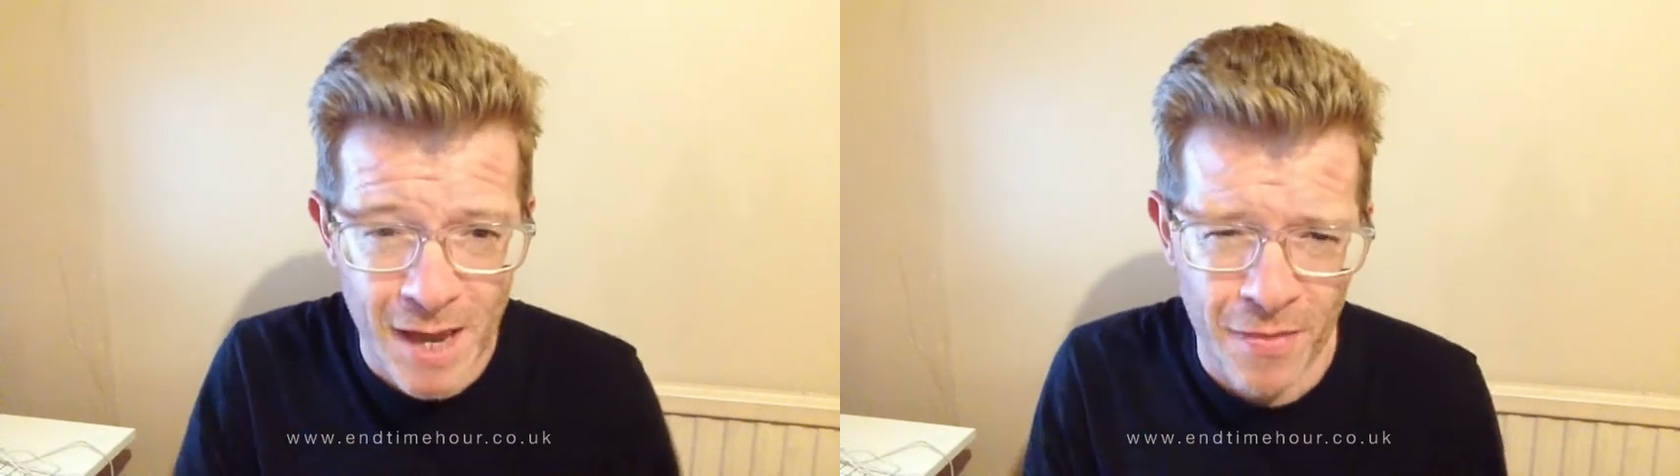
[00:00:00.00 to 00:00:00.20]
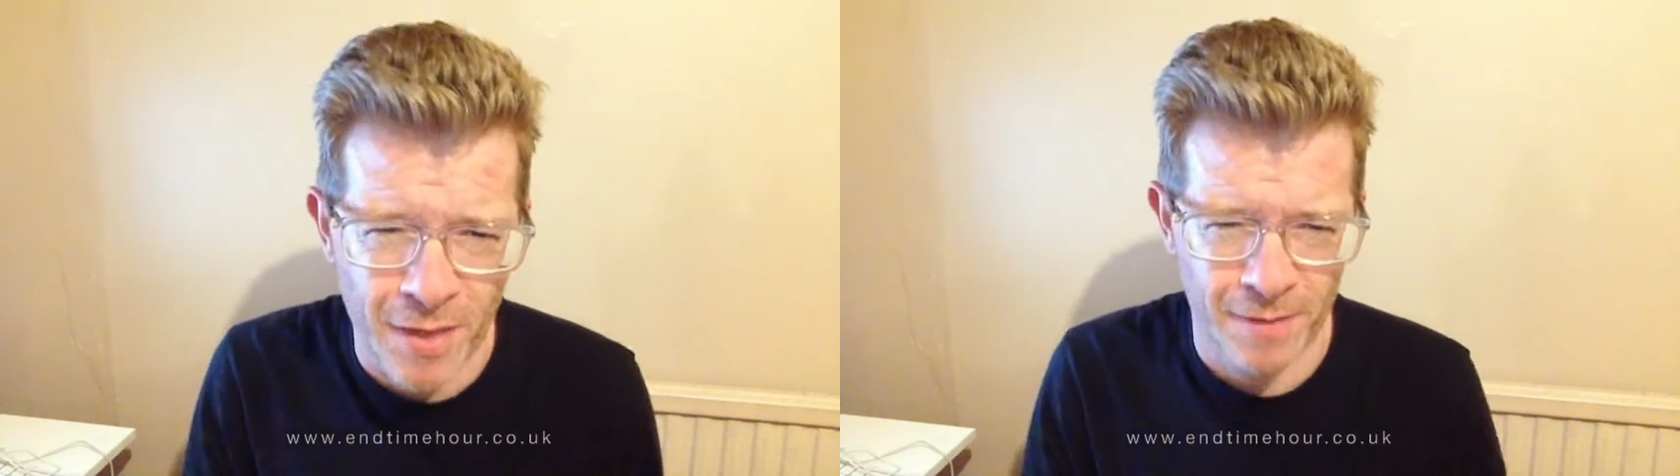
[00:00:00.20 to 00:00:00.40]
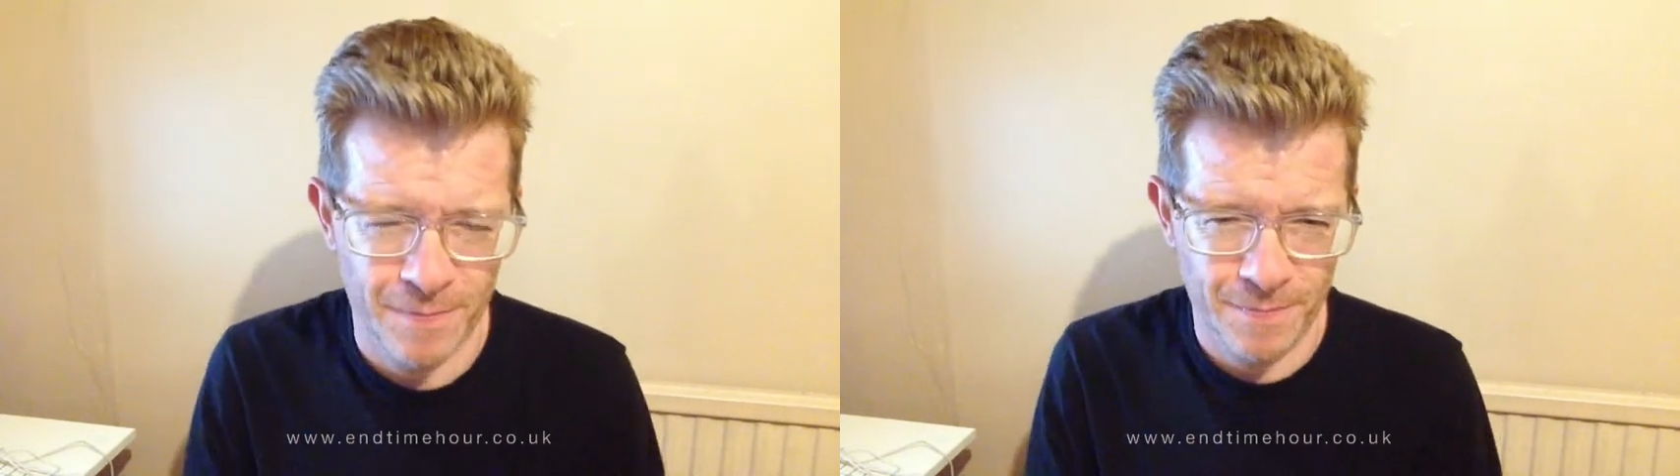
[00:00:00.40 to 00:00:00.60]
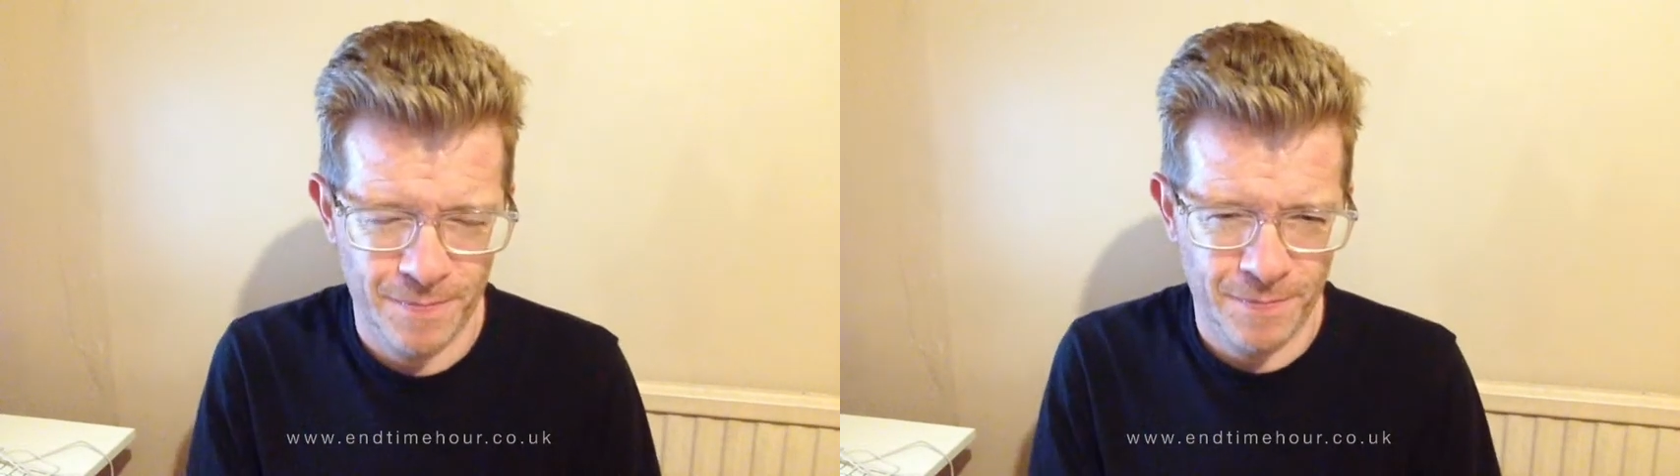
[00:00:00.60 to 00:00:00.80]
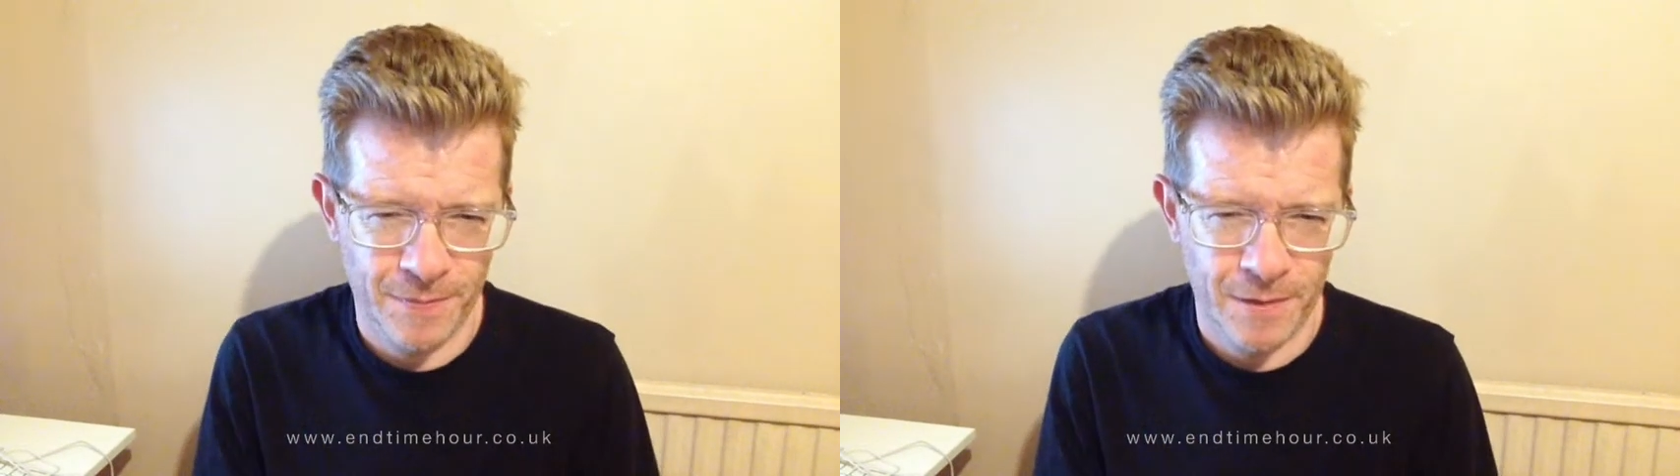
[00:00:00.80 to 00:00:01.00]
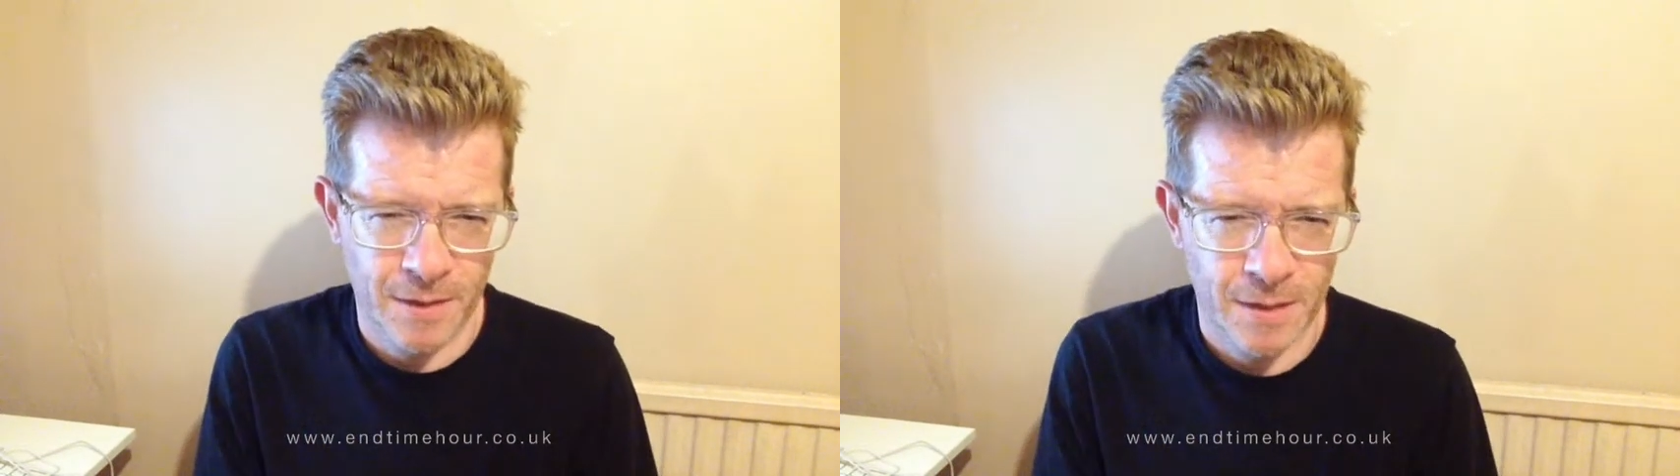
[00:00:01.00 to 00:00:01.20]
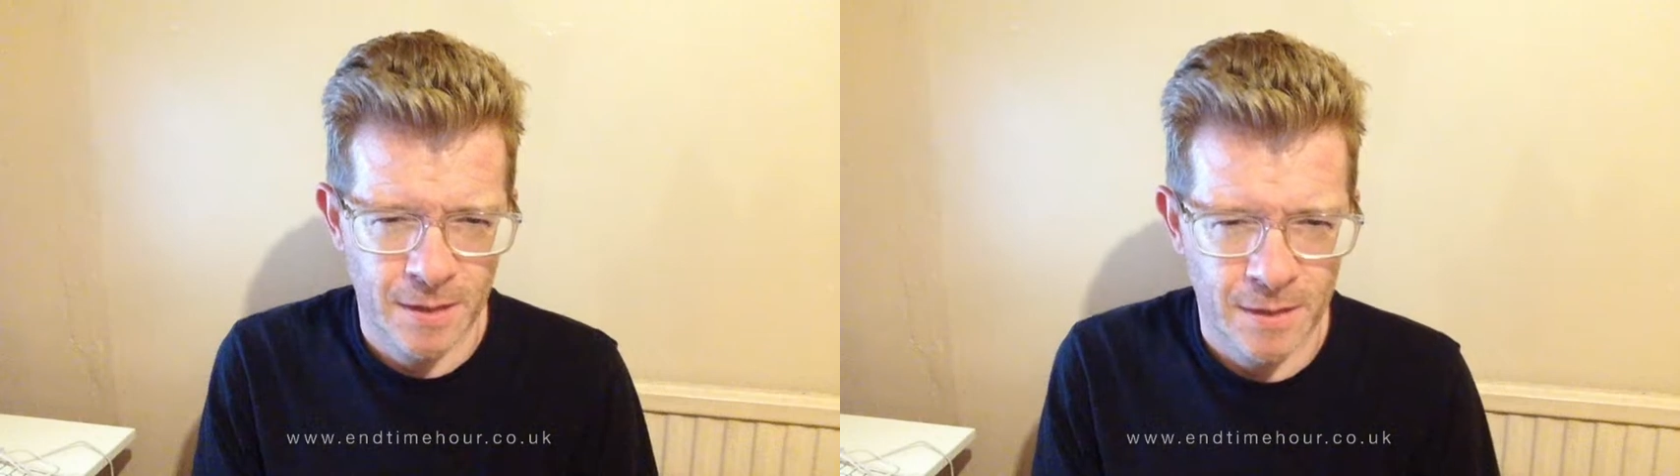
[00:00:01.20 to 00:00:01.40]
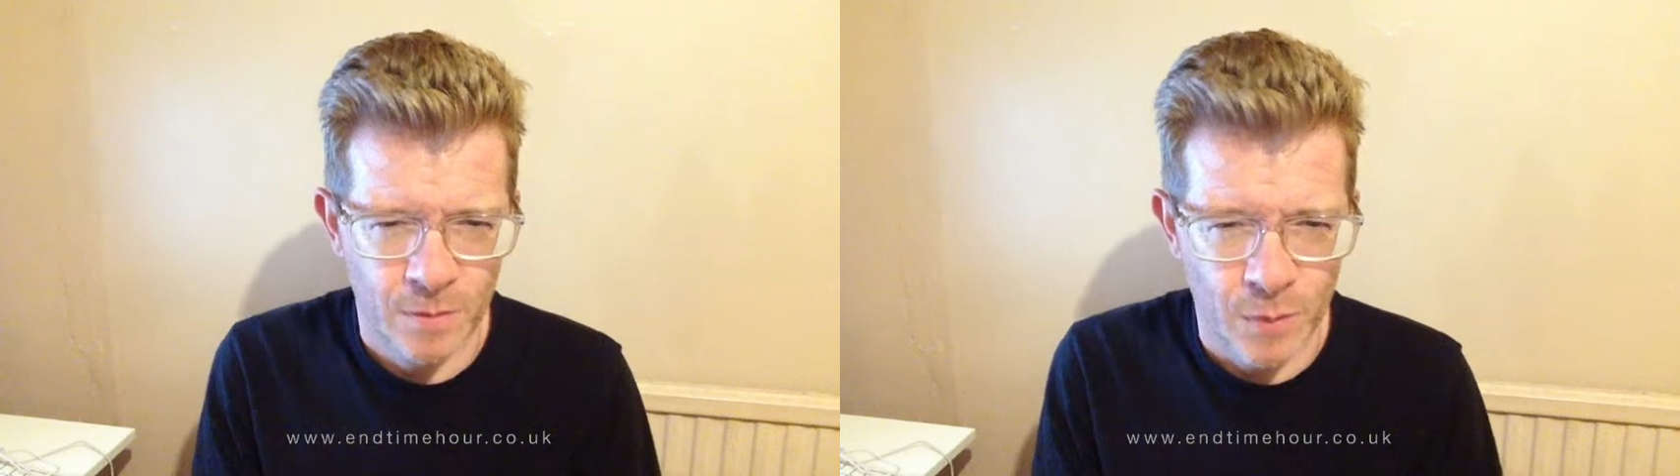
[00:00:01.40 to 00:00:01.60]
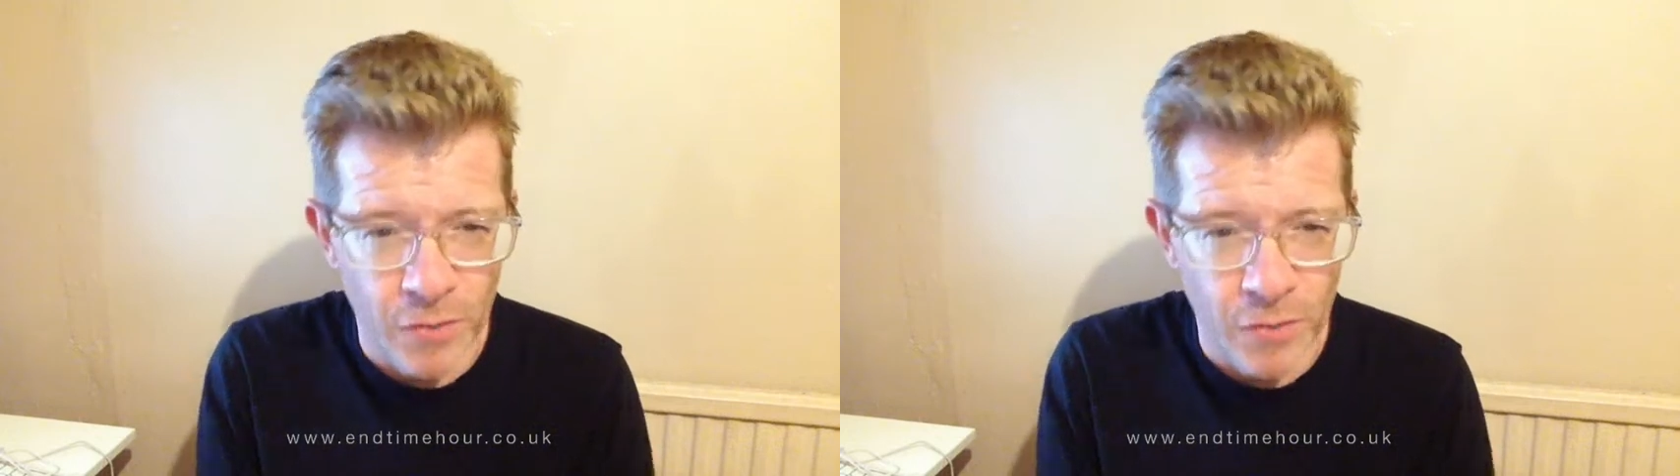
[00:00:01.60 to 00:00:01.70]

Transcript: other. We